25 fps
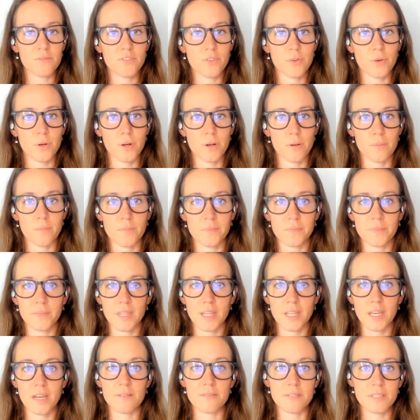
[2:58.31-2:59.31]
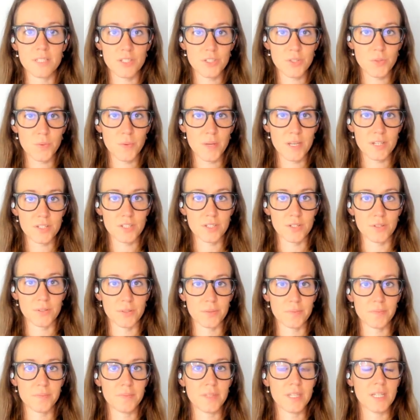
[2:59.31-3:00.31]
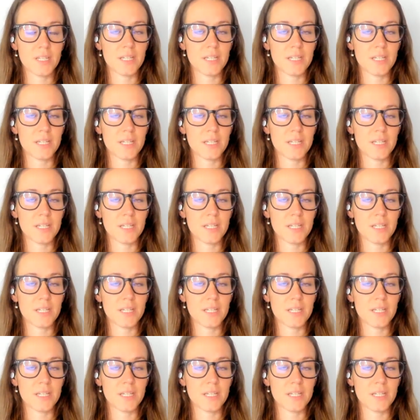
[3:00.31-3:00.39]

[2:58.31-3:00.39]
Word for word: form of situational,